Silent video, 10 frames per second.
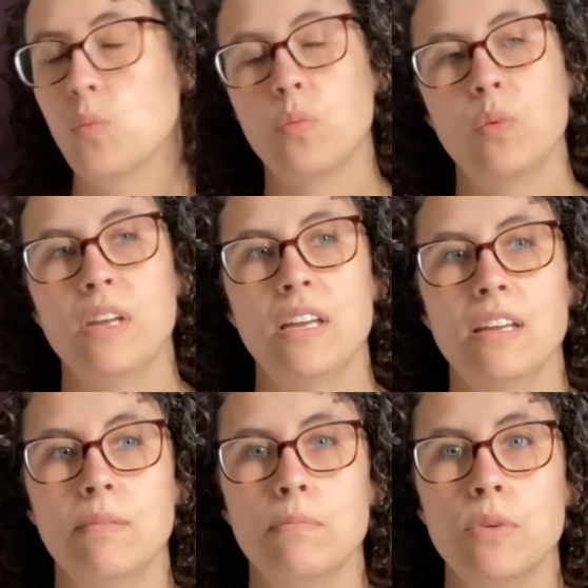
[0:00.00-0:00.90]

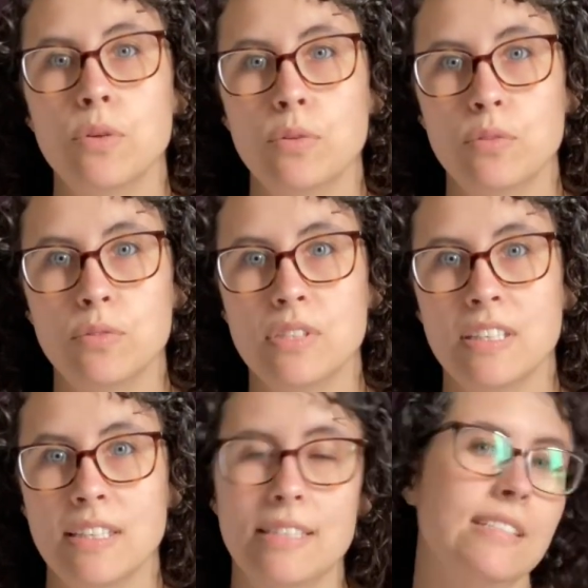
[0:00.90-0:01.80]
we moved
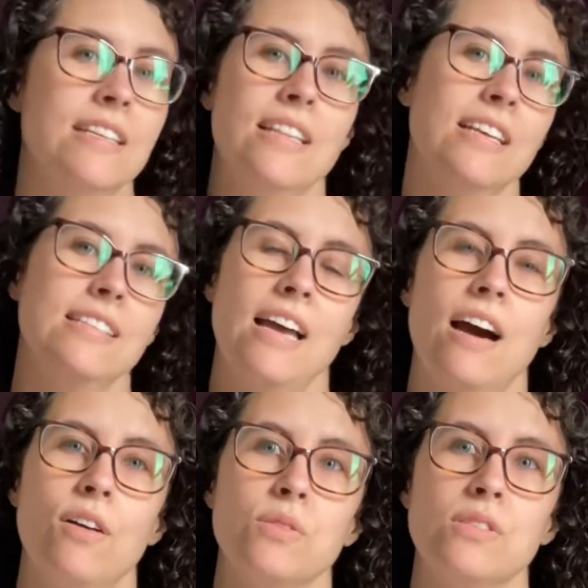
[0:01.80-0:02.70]
into this
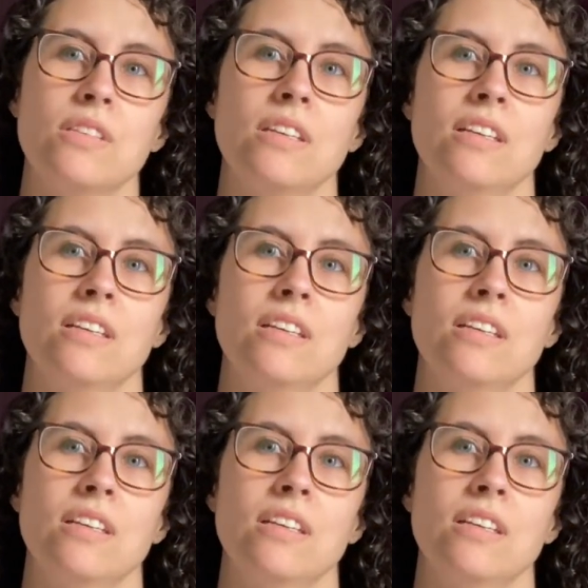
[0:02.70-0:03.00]
house